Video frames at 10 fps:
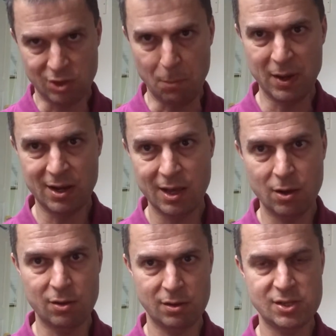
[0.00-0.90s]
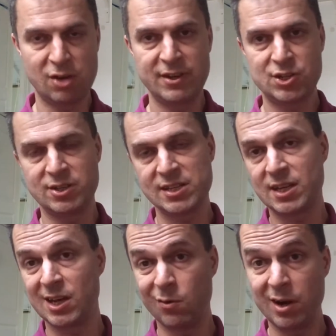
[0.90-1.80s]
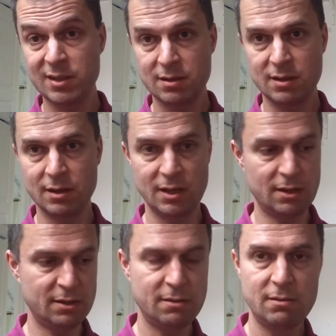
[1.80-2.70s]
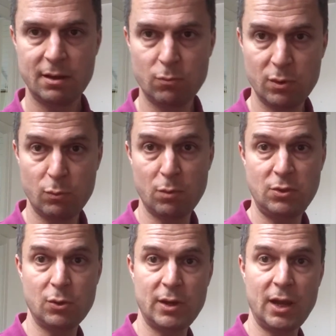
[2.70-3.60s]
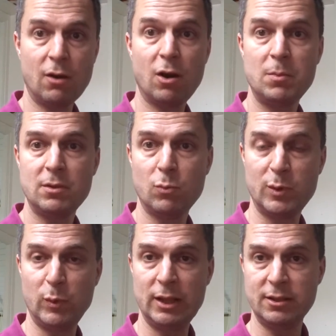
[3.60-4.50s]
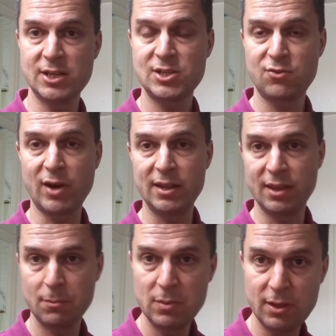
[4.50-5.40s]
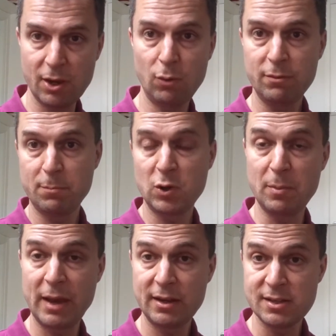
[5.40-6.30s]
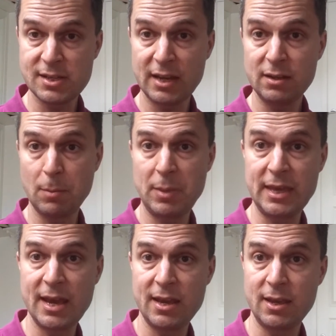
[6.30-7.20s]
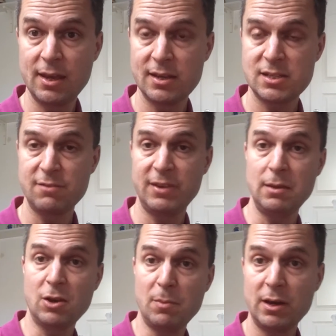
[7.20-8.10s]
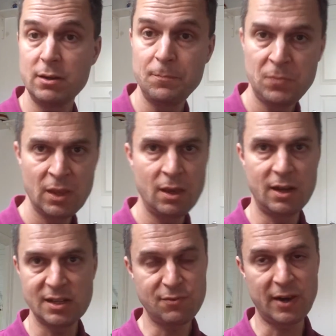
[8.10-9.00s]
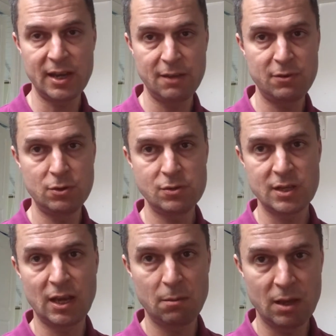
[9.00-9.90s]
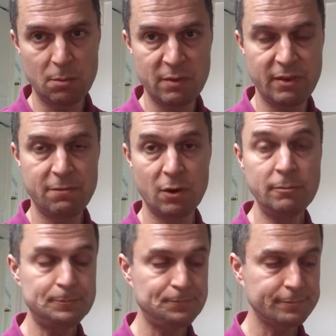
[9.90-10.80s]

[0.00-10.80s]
Typically a server should just ignore it, and it won't do any harm. We will just try the old command instead, the PASV command, and that's fine if you're using IPv4.